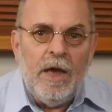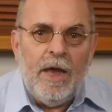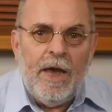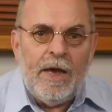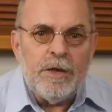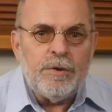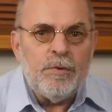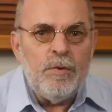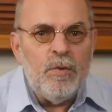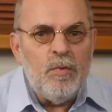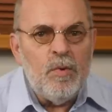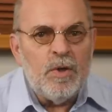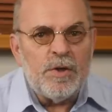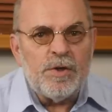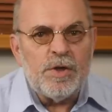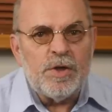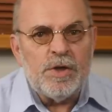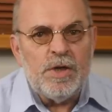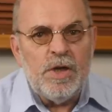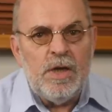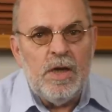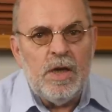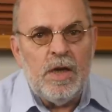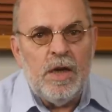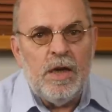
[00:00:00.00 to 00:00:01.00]
As we will
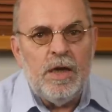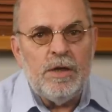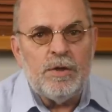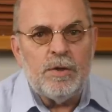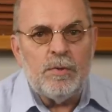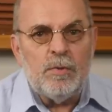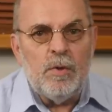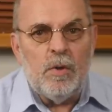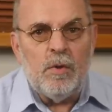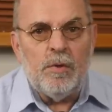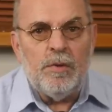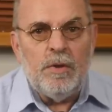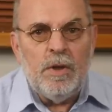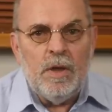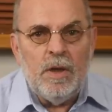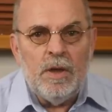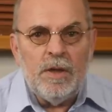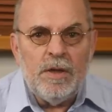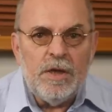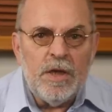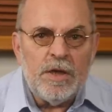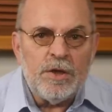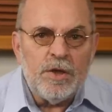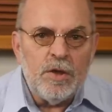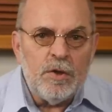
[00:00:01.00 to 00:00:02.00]
see later on
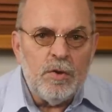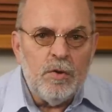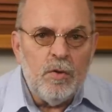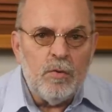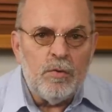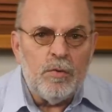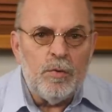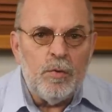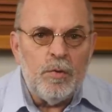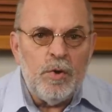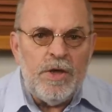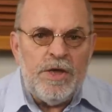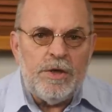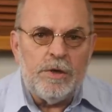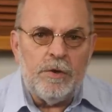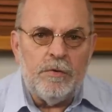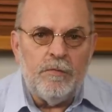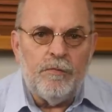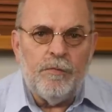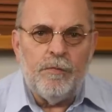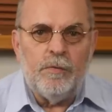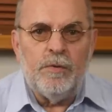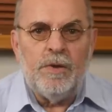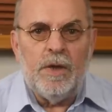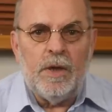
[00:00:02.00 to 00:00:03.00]
there's a good reason
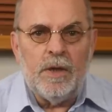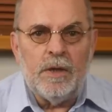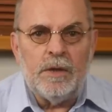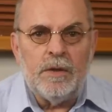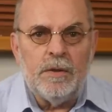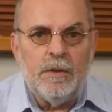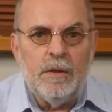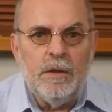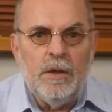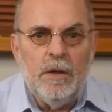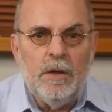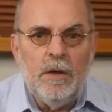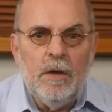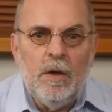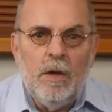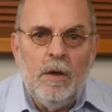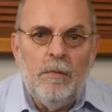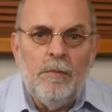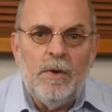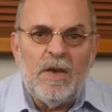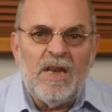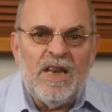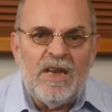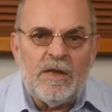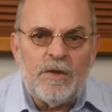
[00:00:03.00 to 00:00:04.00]
for that.
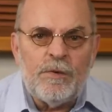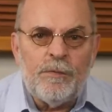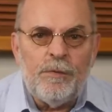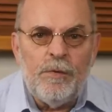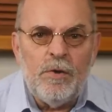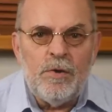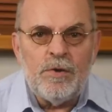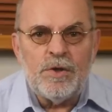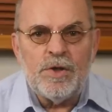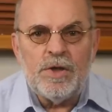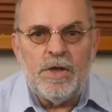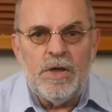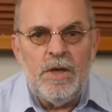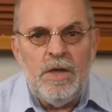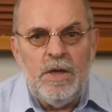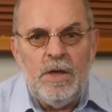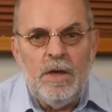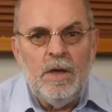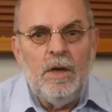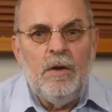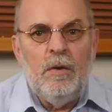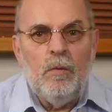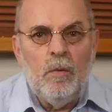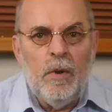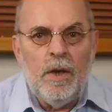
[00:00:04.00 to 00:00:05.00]
But let's first see
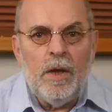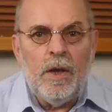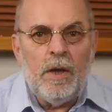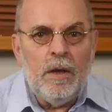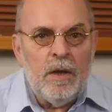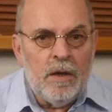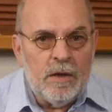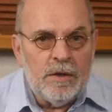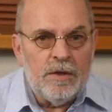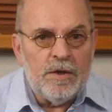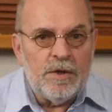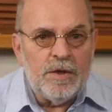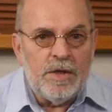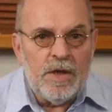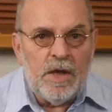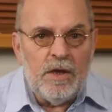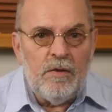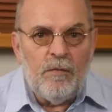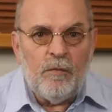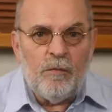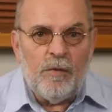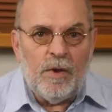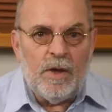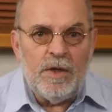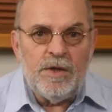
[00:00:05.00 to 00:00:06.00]
where the
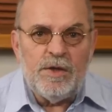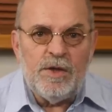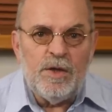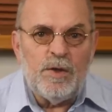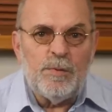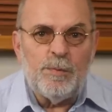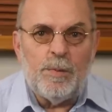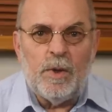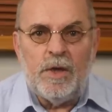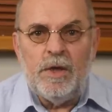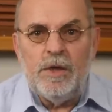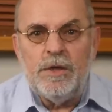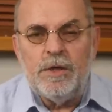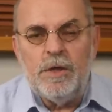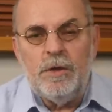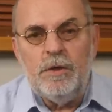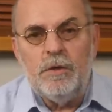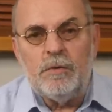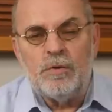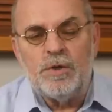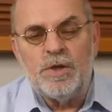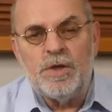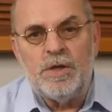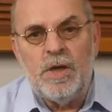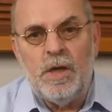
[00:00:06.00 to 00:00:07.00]
Dave finds its place in
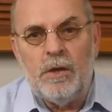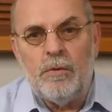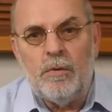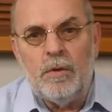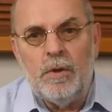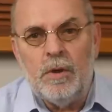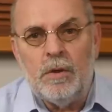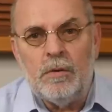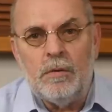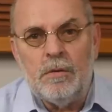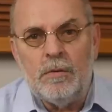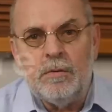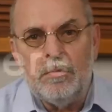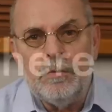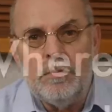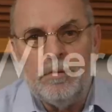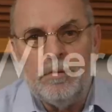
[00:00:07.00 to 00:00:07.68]
your stereo.